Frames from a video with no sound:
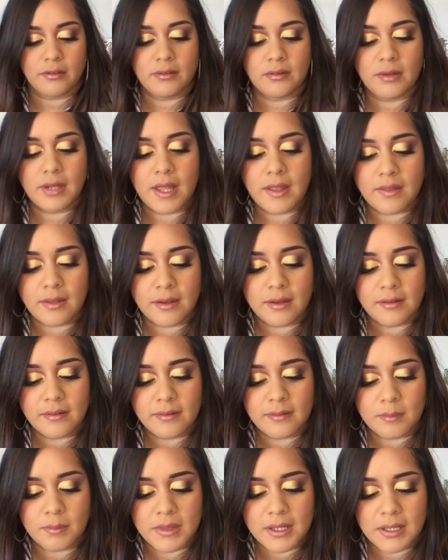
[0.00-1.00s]
So yeah, that
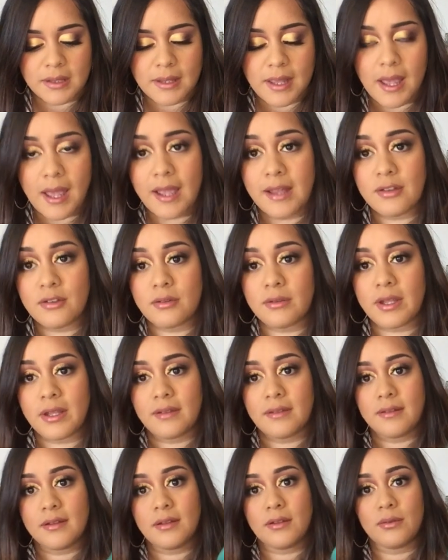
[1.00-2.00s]
is something that I do
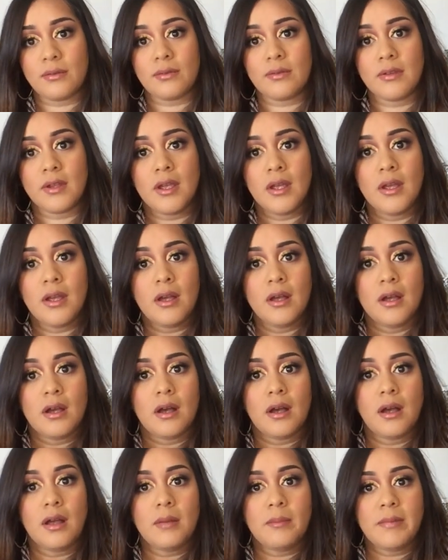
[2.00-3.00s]
like to use
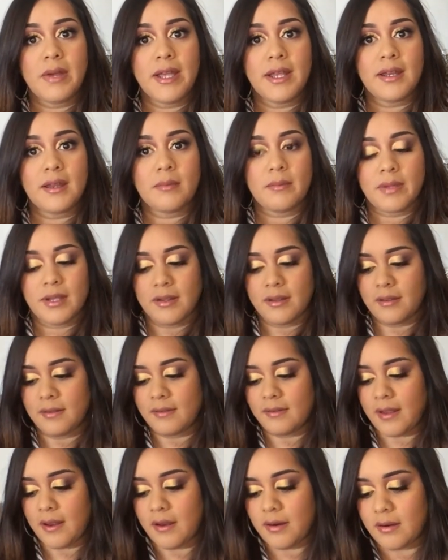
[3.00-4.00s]
on mine and my
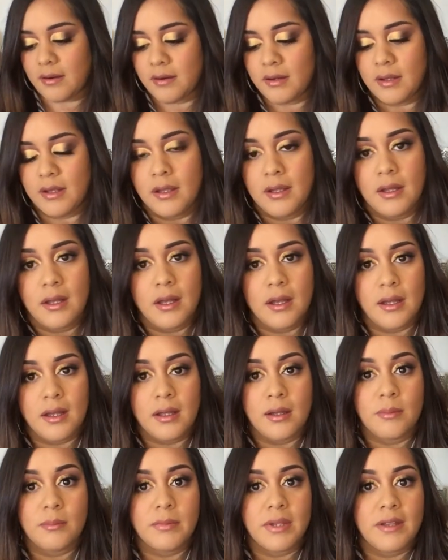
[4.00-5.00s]
kids' hair,
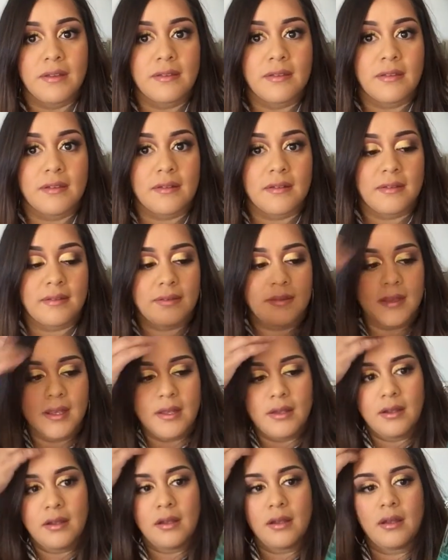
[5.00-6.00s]
um, is this
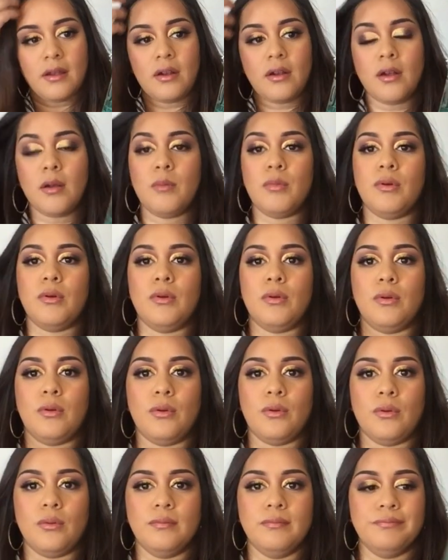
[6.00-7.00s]

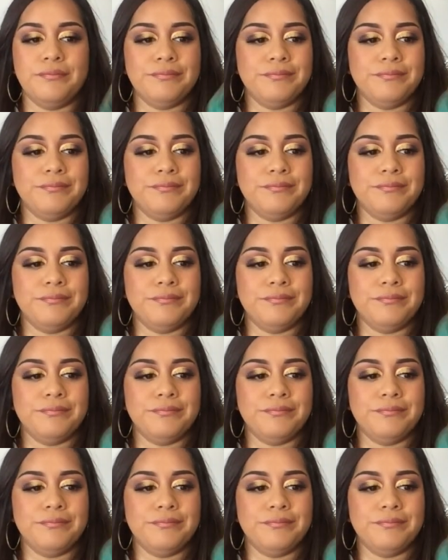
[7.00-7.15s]
herbal